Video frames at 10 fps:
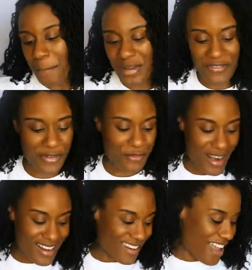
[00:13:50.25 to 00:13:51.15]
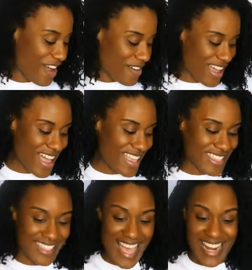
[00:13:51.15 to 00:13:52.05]
But for right now,
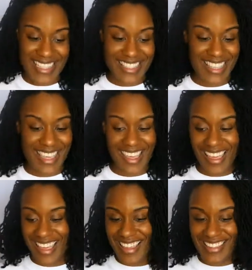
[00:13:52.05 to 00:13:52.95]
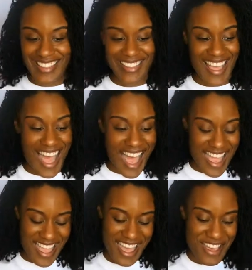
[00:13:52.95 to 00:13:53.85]
guys, that is it.
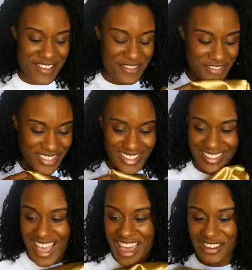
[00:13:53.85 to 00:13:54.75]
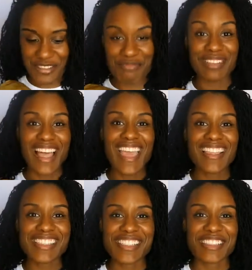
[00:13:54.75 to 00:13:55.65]
I have a lot of
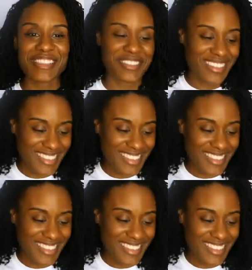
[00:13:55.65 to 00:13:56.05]
playing to do.